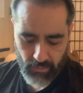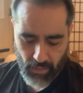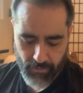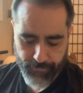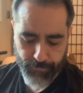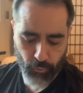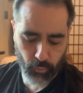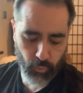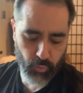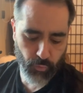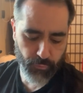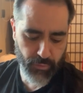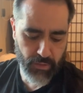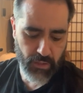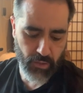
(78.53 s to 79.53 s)
I follow
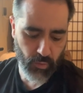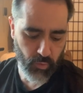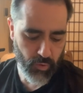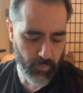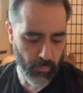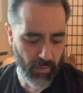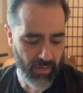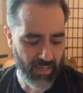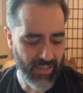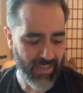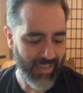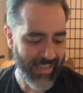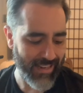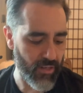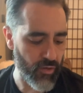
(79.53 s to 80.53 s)
your videos, but I
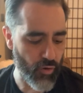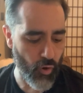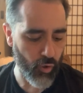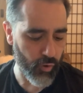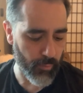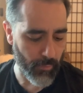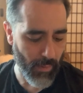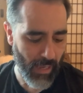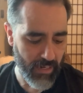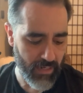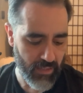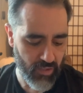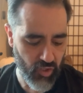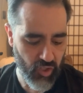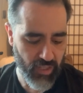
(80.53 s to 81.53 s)
cannot
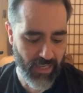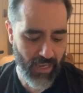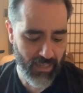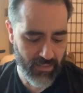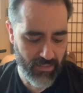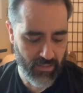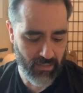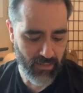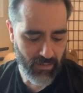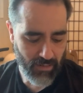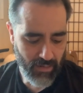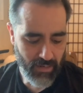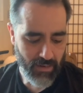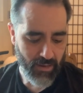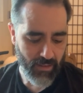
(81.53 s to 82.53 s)
manage yet
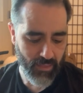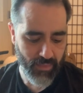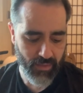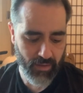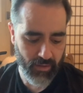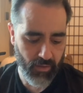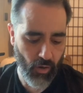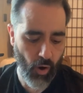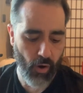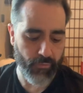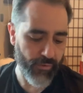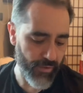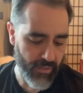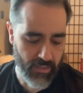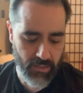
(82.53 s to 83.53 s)
the
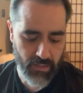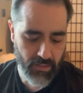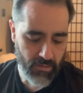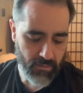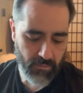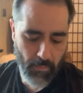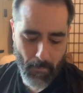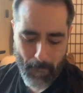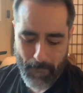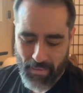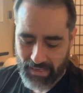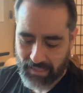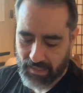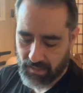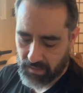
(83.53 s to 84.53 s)
covering
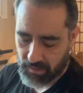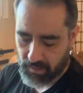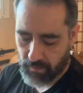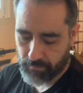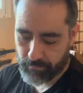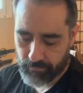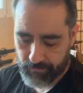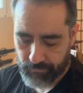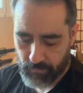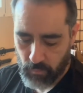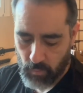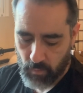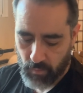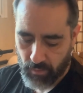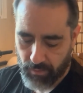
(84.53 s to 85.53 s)
mechanism.
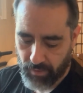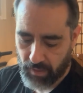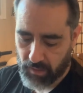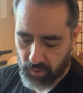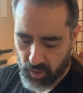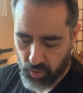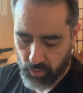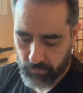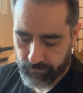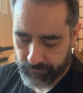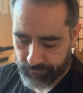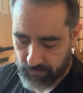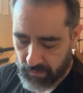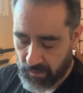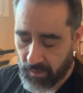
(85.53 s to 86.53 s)
Thank you.
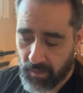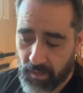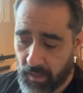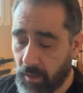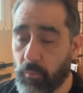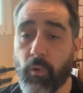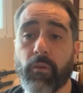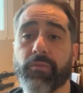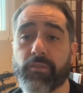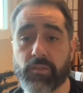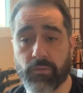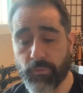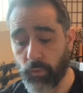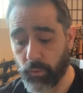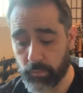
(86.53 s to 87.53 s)
Well, first
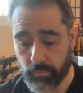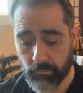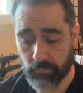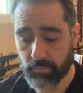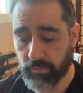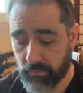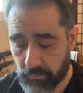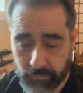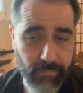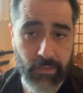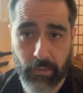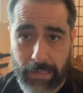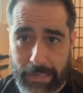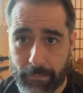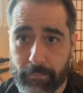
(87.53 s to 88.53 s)
of all,
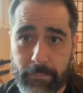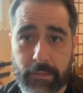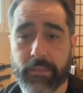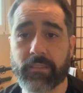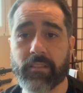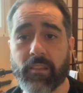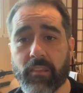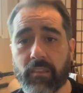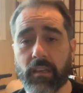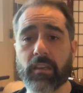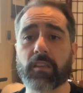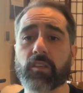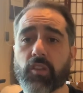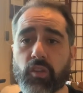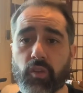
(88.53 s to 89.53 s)
Graham,
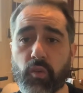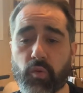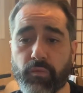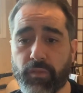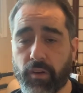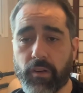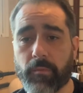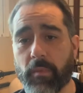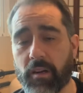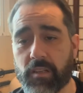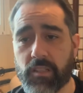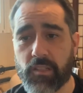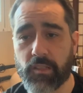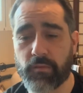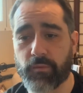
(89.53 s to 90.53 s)
thank you very
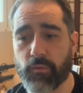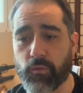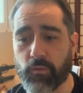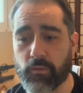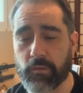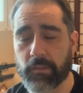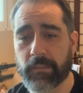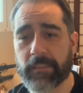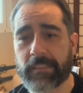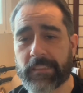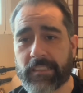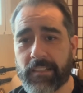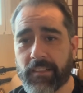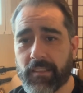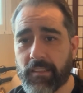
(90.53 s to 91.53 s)
much for
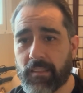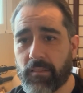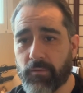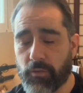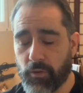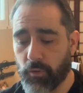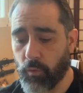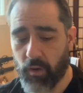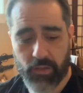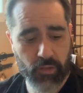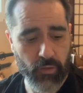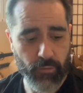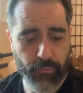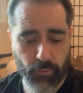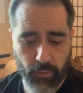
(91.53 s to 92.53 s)
your
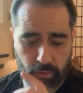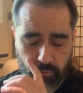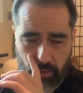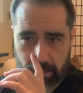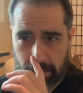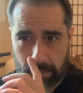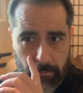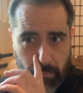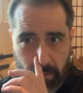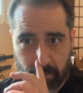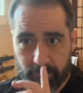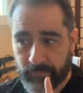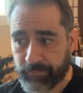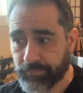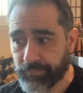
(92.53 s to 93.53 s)
question, for entrusting me